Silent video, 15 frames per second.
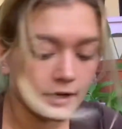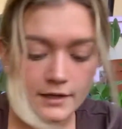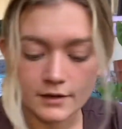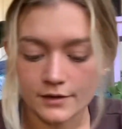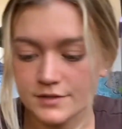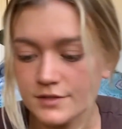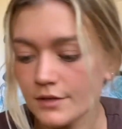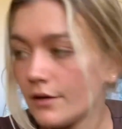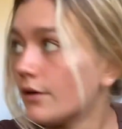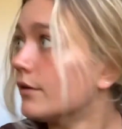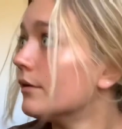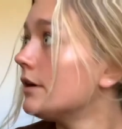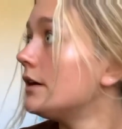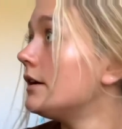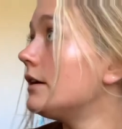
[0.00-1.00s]

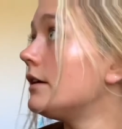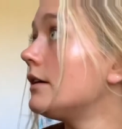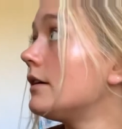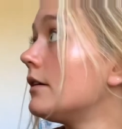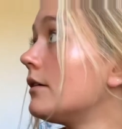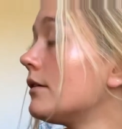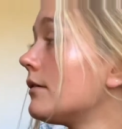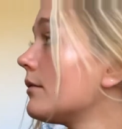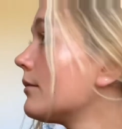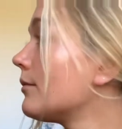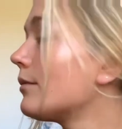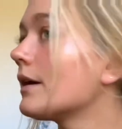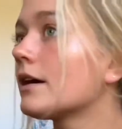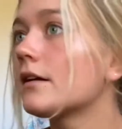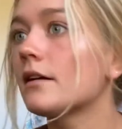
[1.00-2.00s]
also,
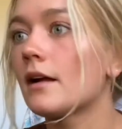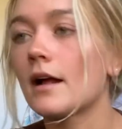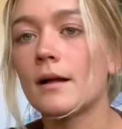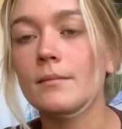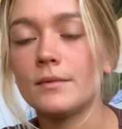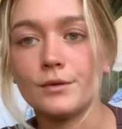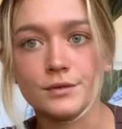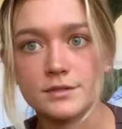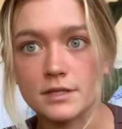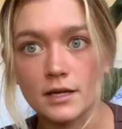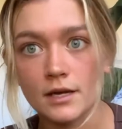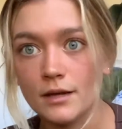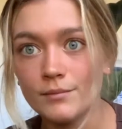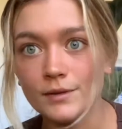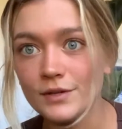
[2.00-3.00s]

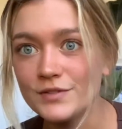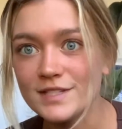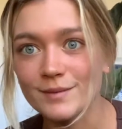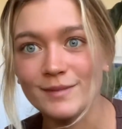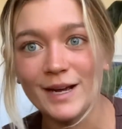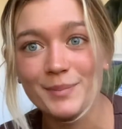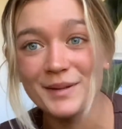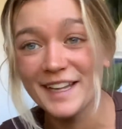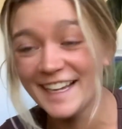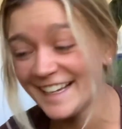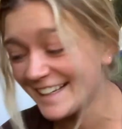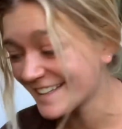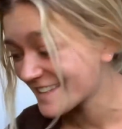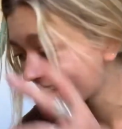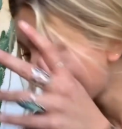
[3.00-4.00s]
I'm losing my
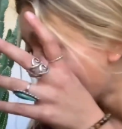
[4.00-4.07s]
plants.